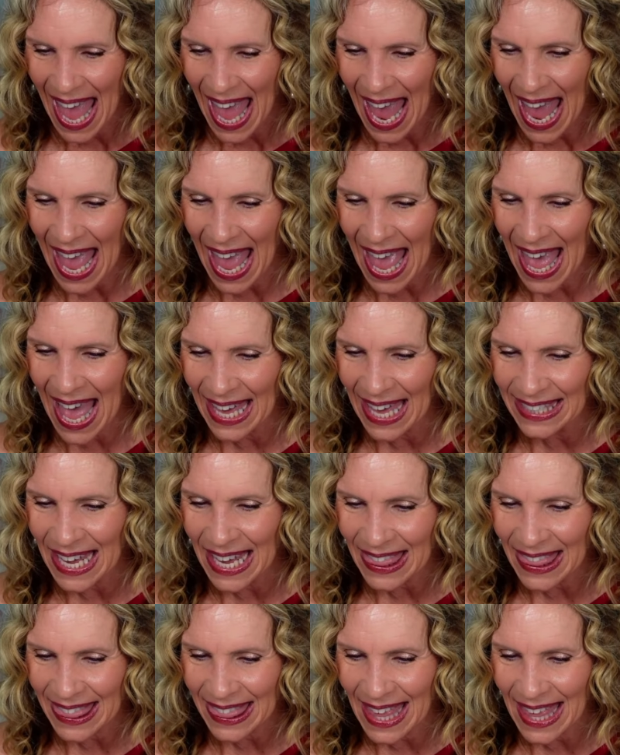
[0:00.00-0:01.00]
And
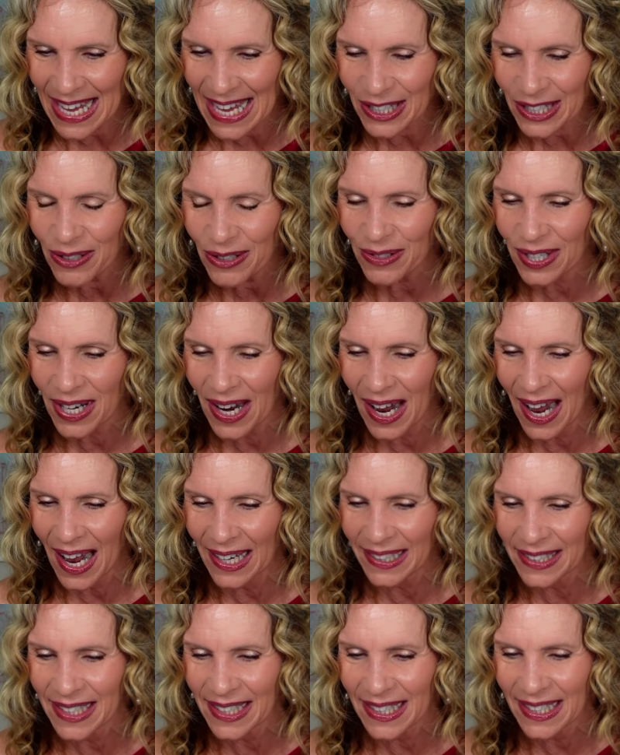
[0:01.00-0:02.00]
thank you,
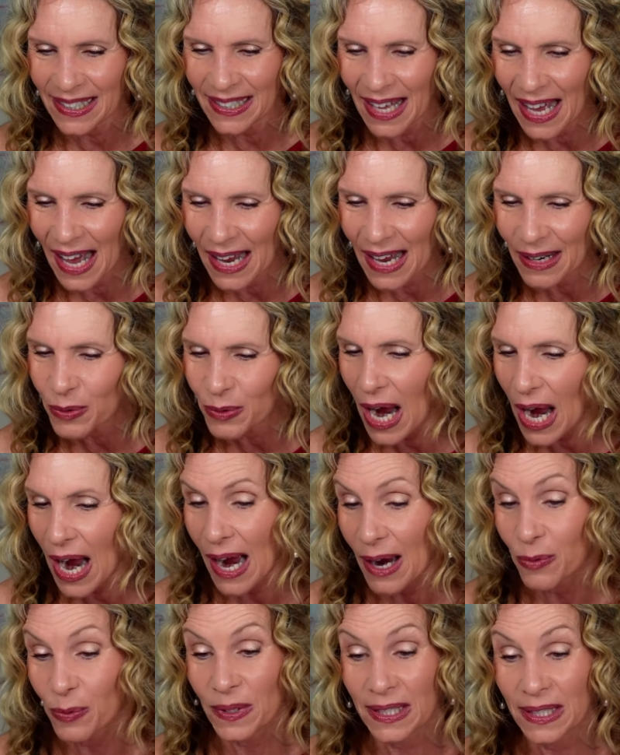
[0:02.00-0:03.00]
Tanya. I,
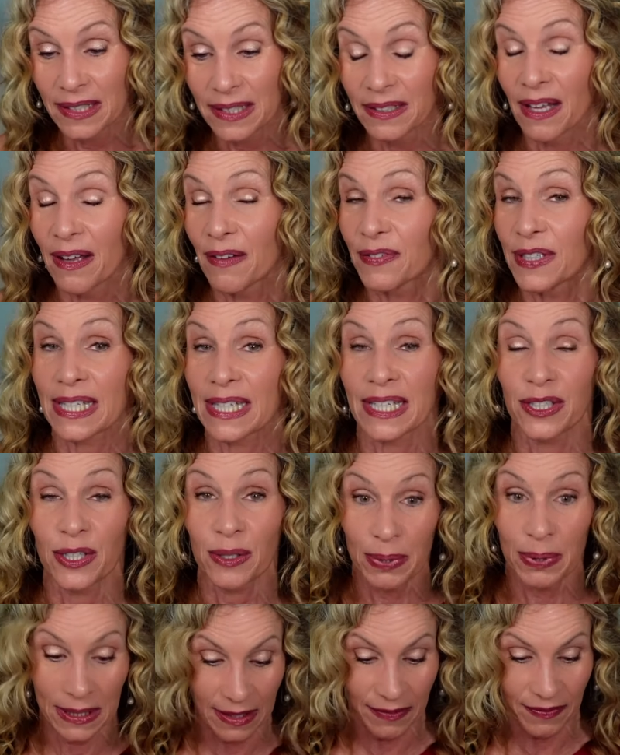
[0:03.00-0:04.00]
I really love it. Can you
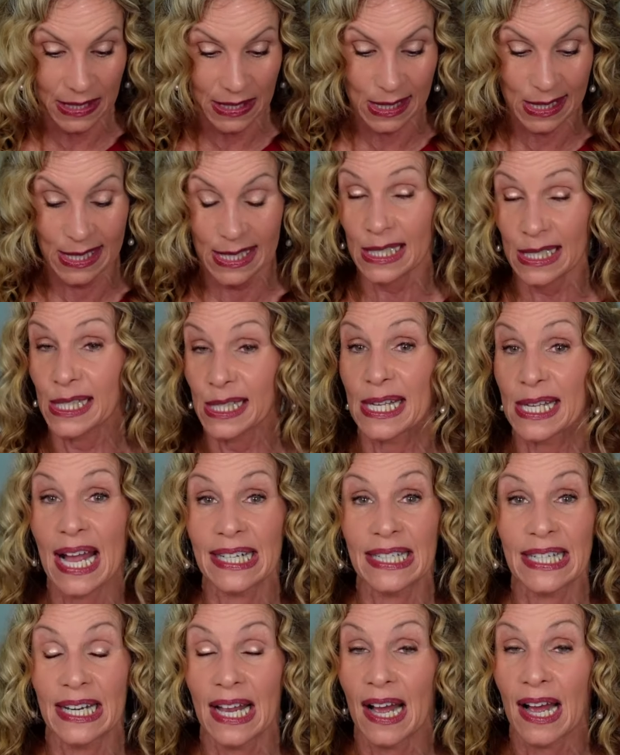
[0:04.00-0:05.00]
believe it's
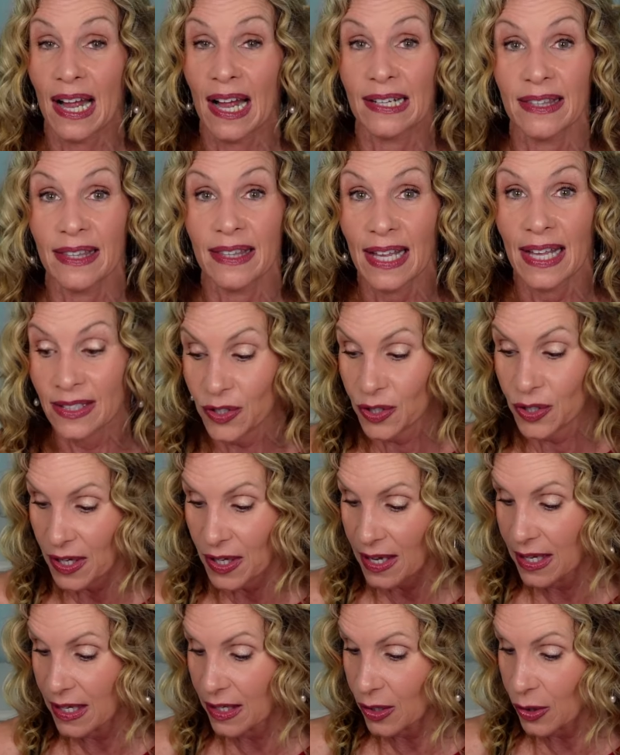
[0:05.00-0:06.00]
$6.99? That's
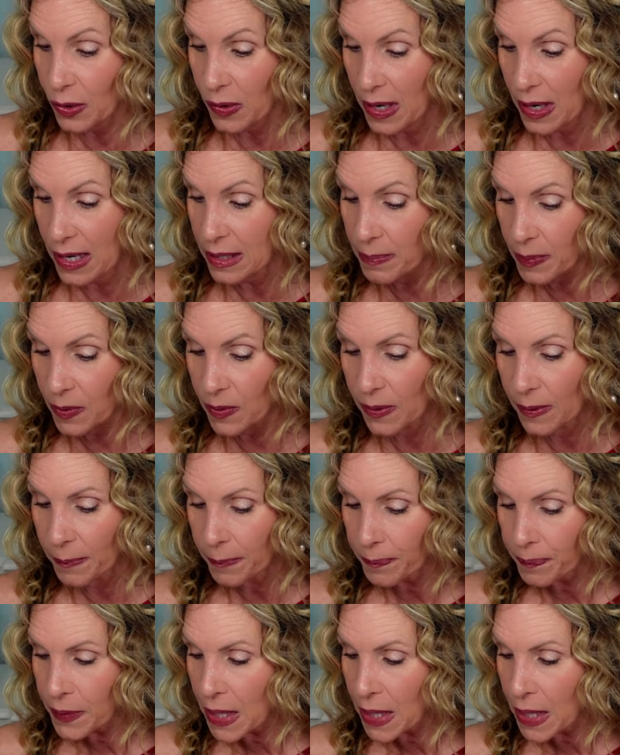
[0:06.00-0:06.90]
incredible.